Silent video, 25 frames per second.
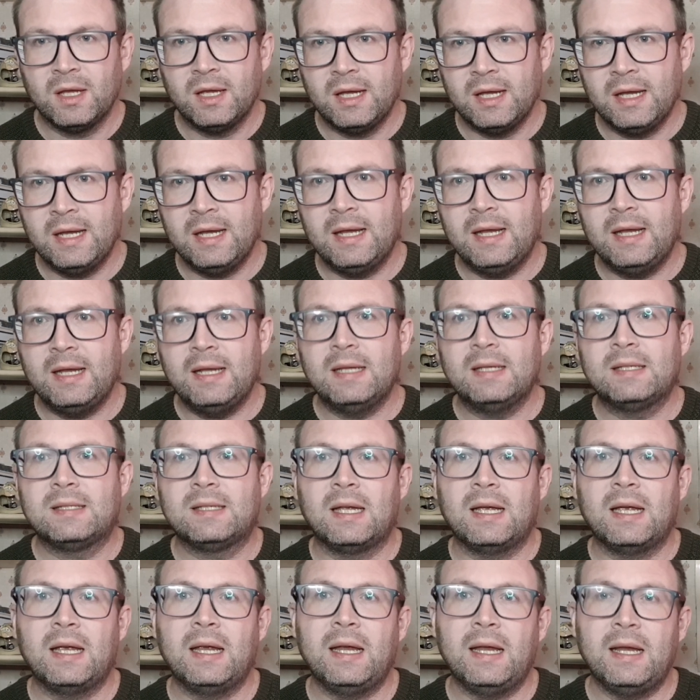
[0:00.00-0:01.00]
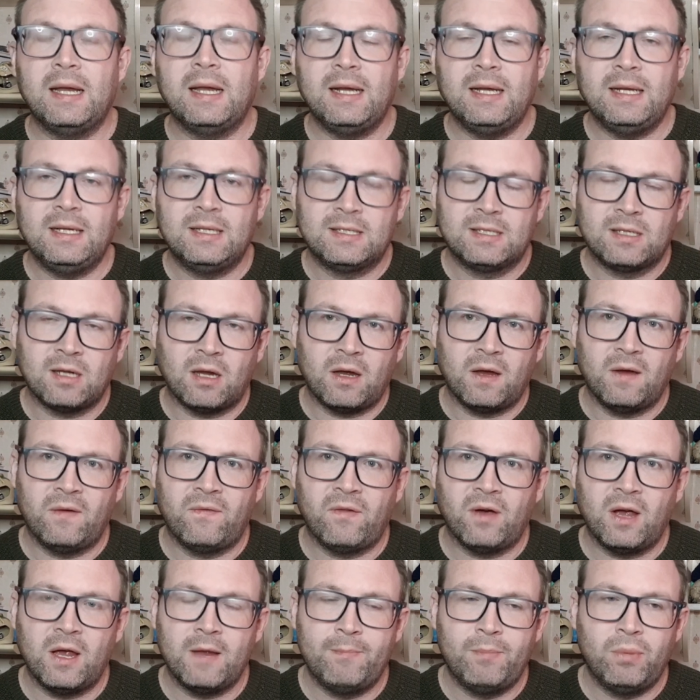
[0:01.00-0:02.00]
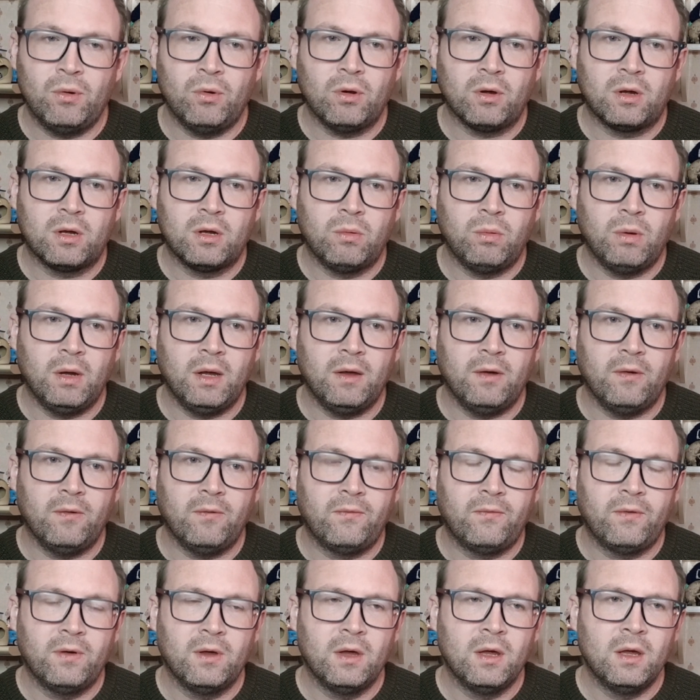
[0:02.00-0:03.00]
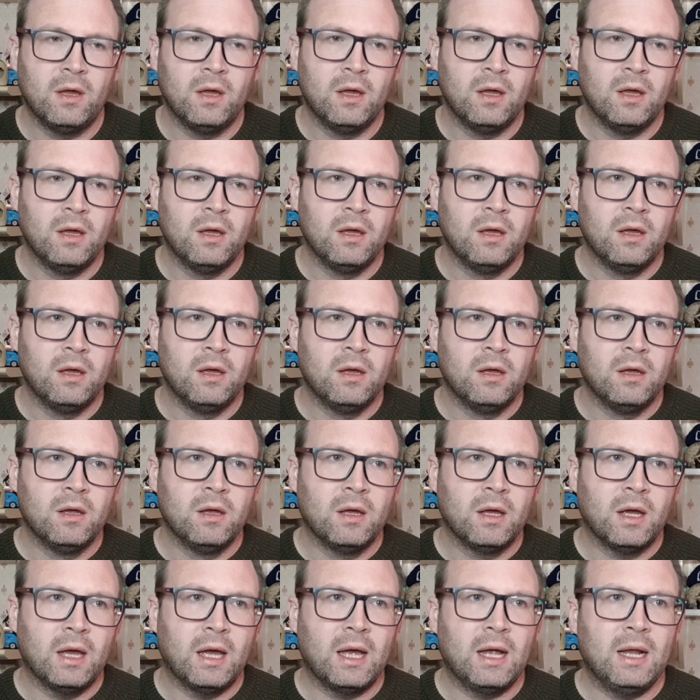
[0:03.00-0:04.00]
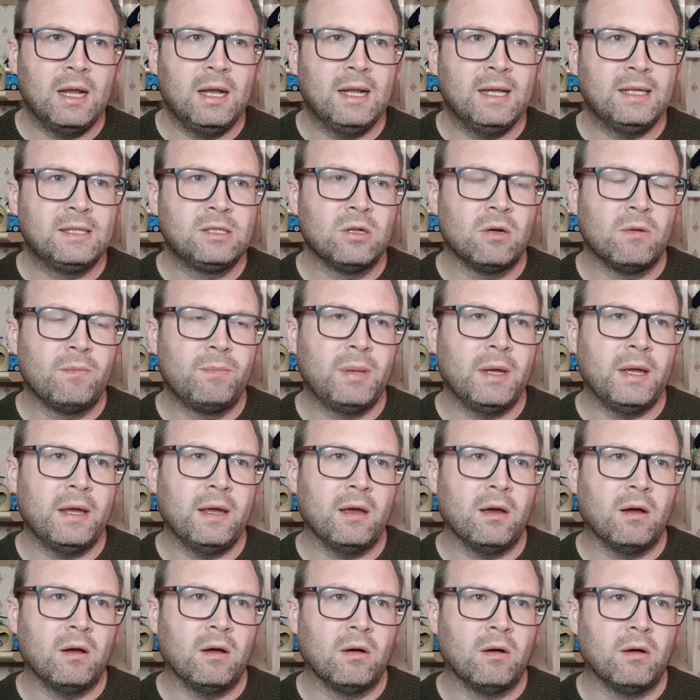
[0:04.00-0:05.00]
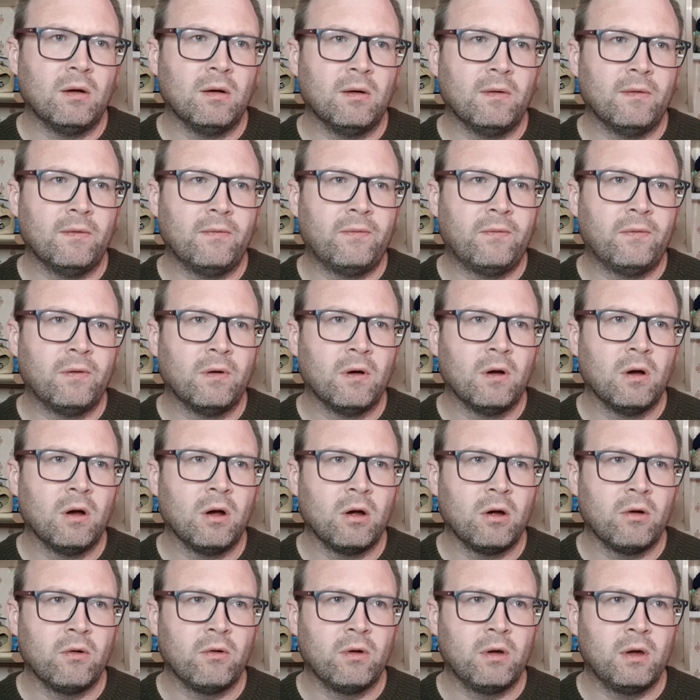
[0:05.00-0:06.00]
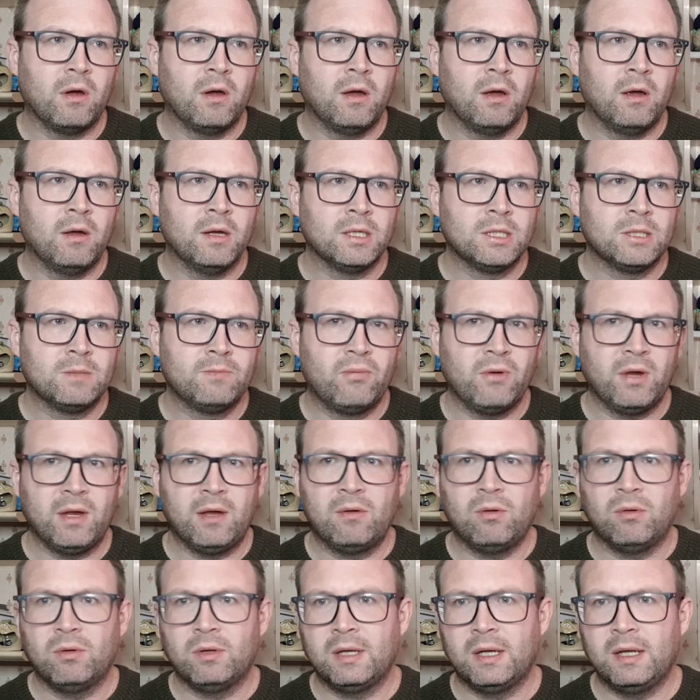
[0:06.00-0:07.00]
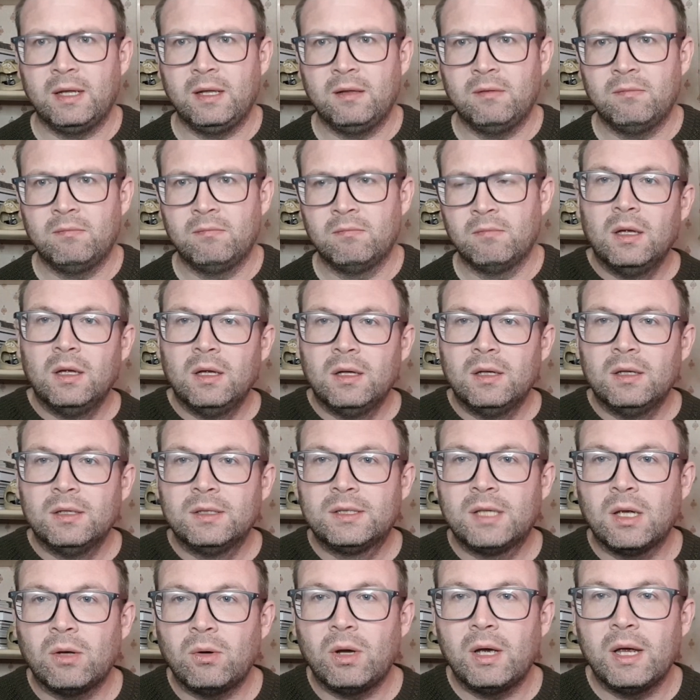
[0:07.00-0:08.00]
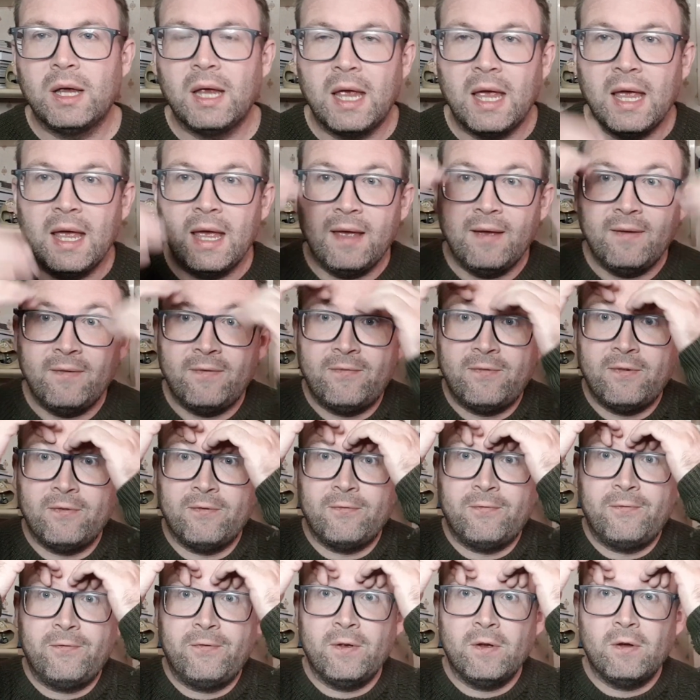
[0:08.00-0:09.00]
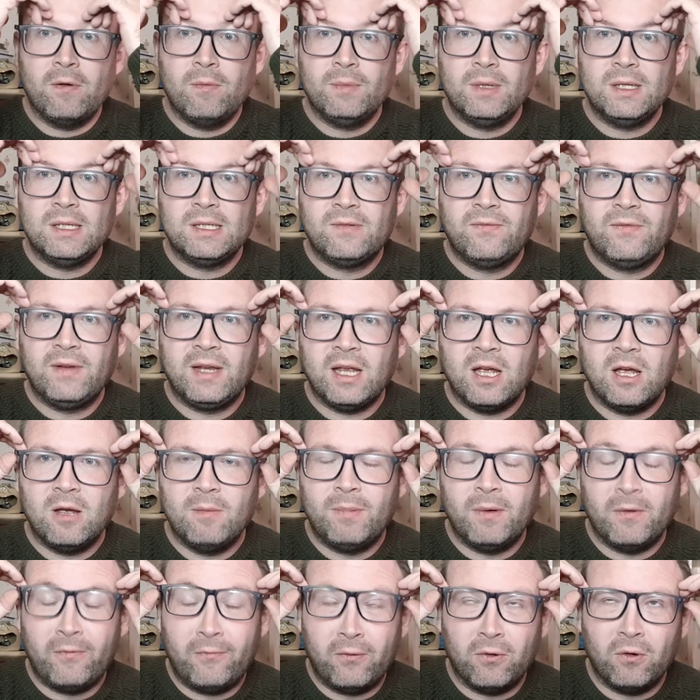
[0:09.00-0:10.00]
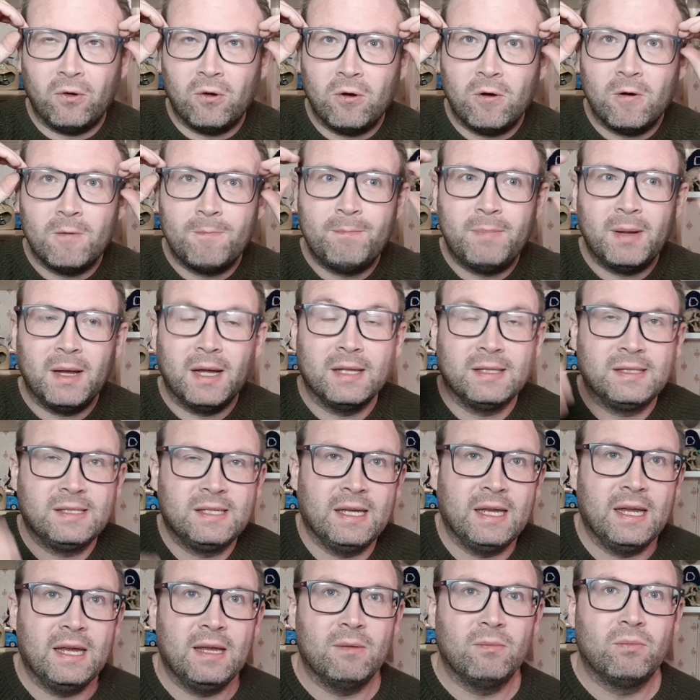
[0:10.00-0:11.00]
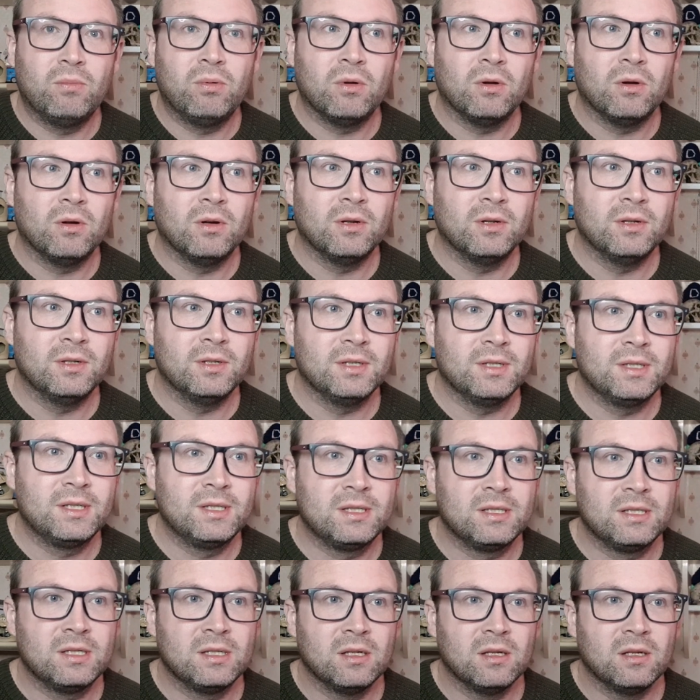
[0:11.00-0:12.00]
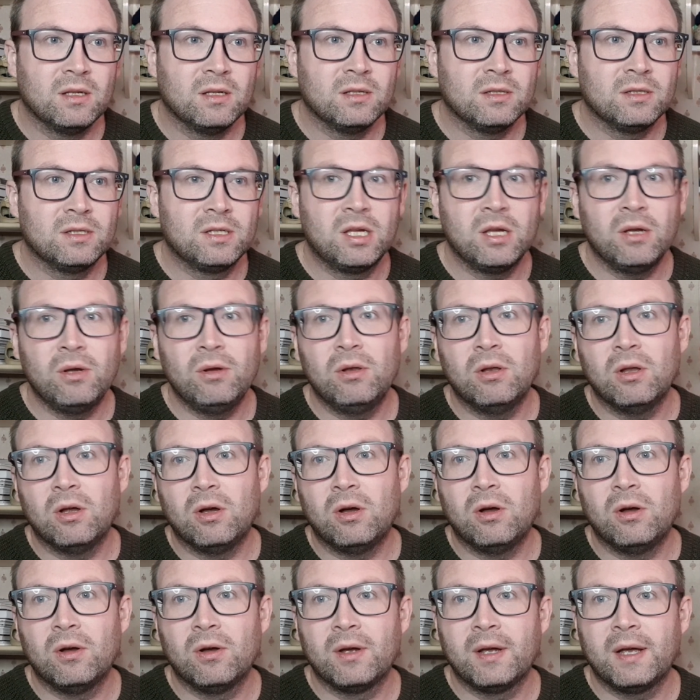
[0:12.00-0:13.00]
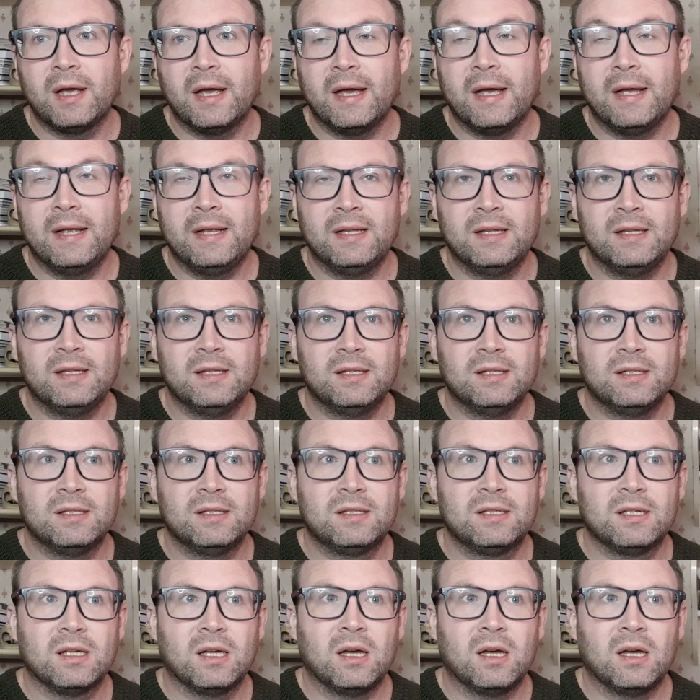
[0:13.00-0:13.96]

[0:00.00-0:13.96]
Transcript: it is a sci-fi book with a little bit of horror sprinkled in. So I have filmed this video before, but it was too long and